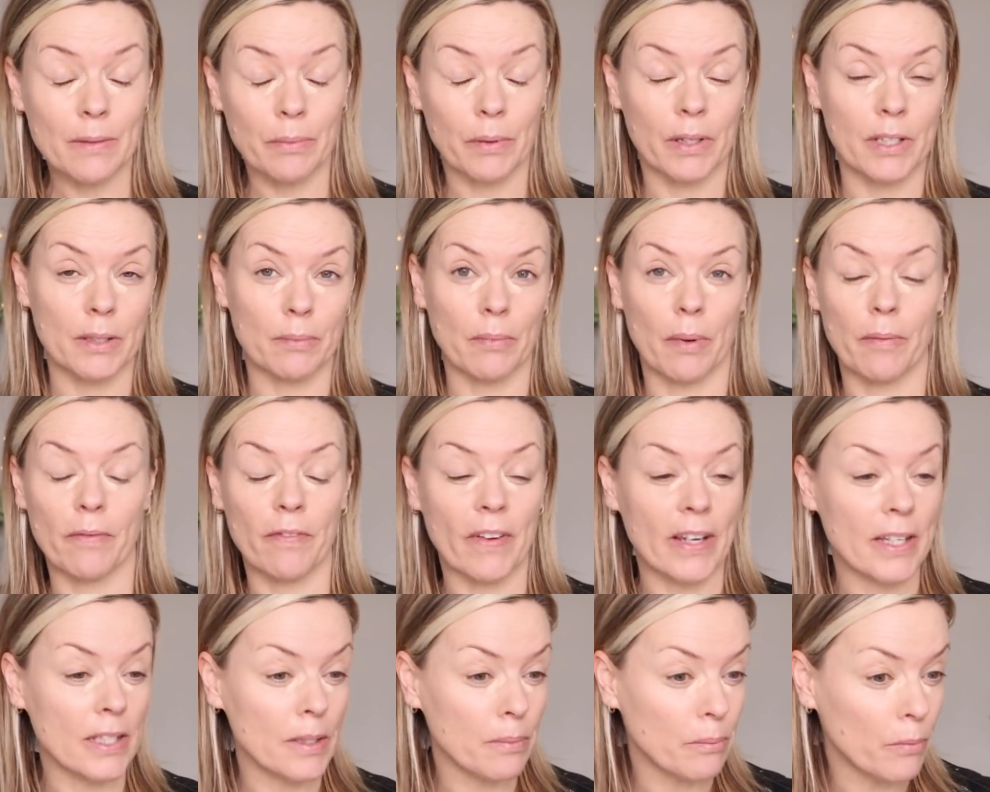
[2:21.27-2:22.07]
because my
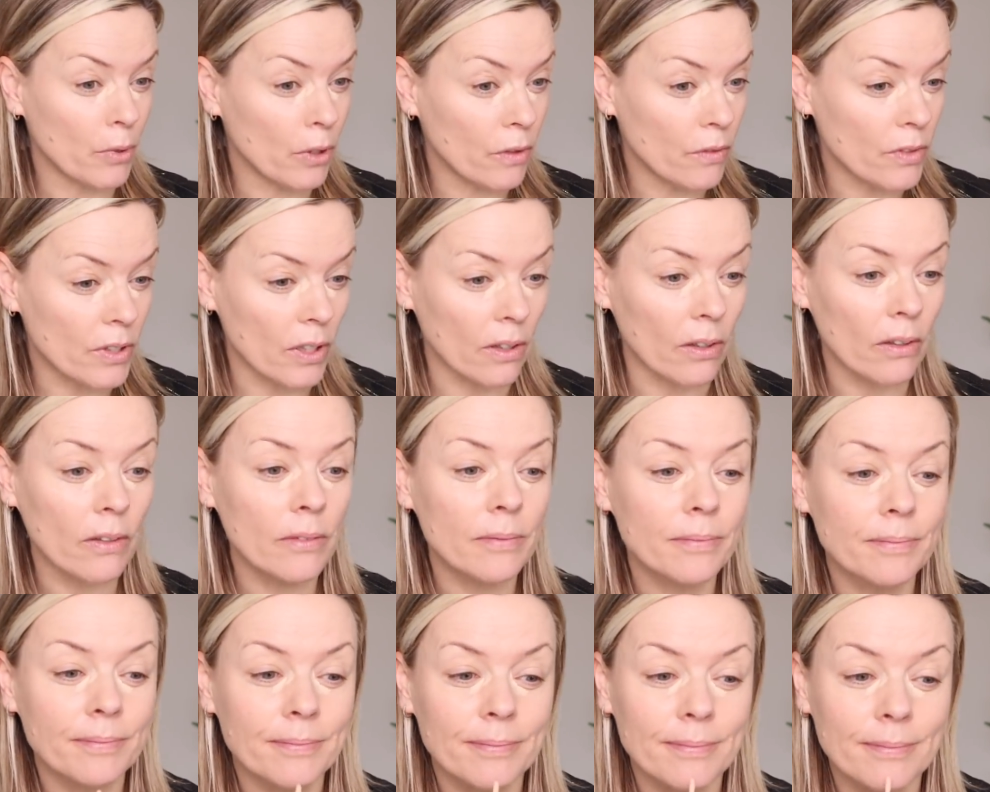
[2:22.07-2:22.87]
face moves a
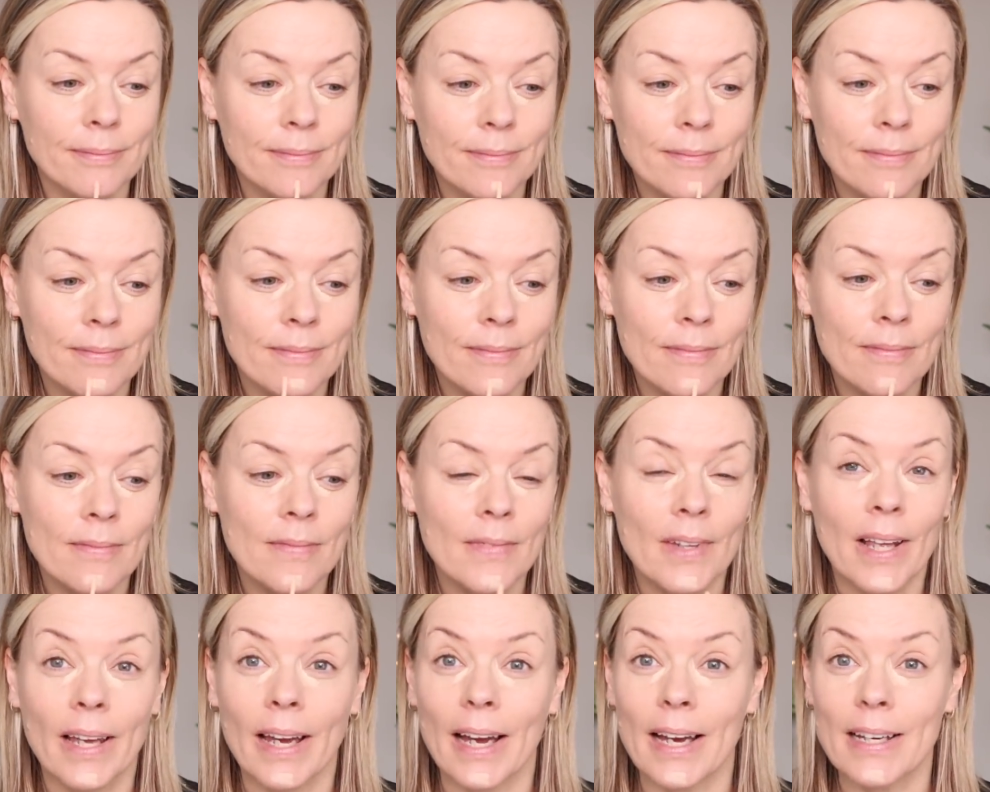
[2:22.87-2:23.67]
lot,
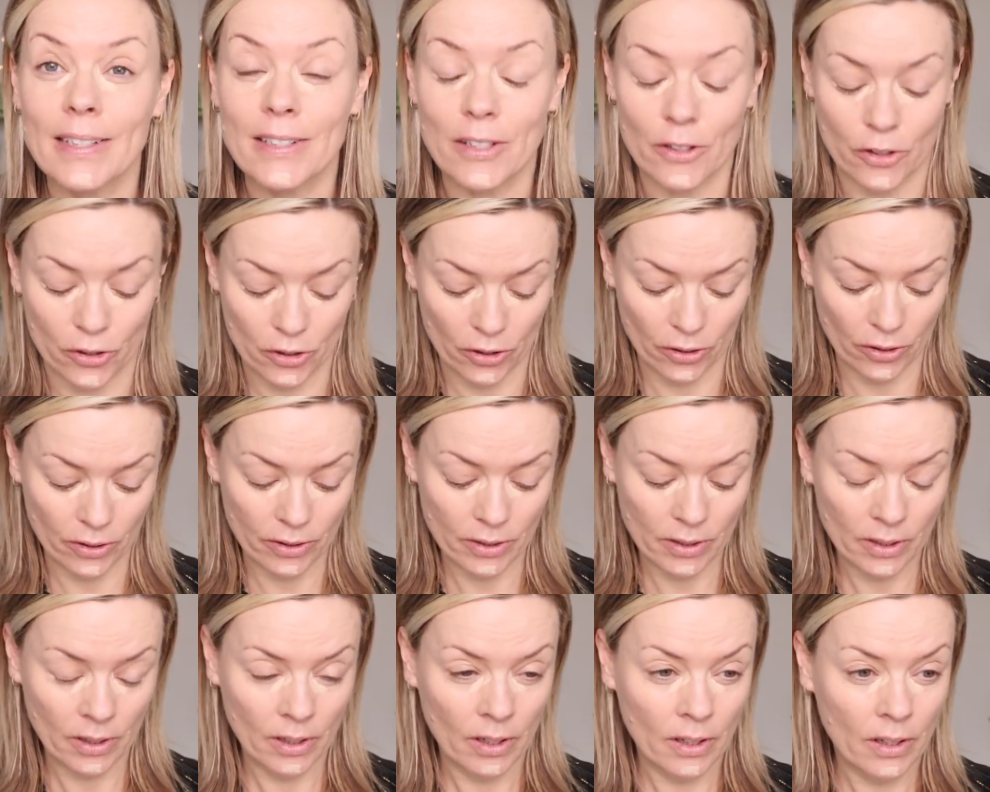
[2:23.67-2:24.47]
as it
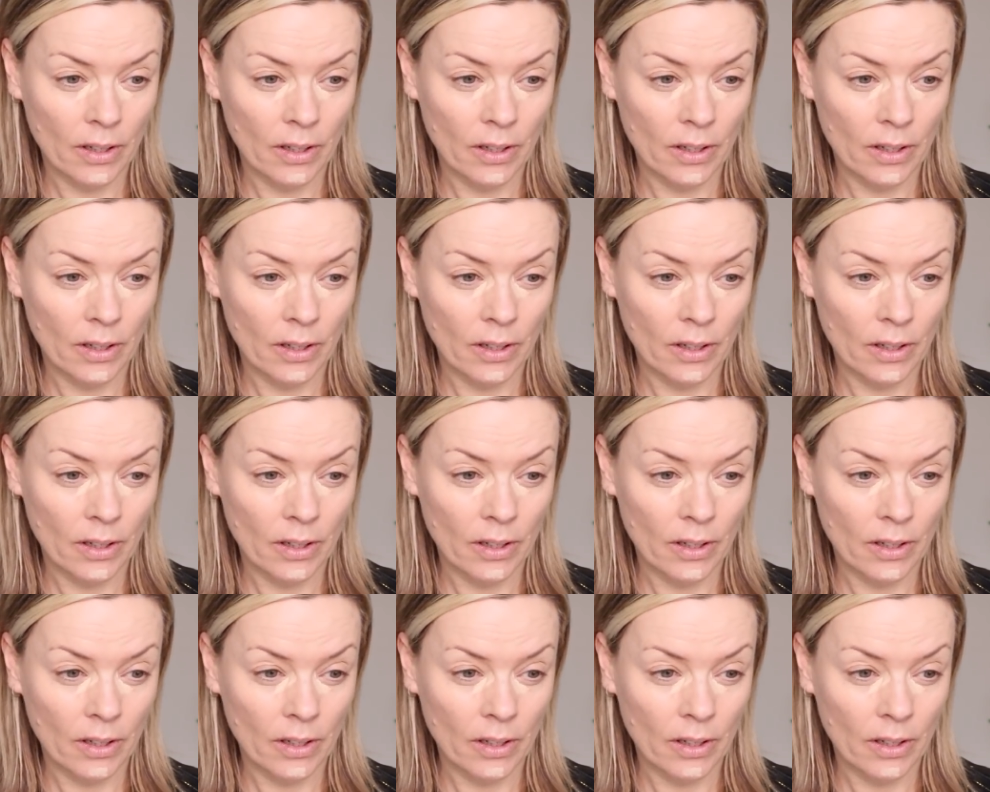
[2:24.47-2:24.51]
should.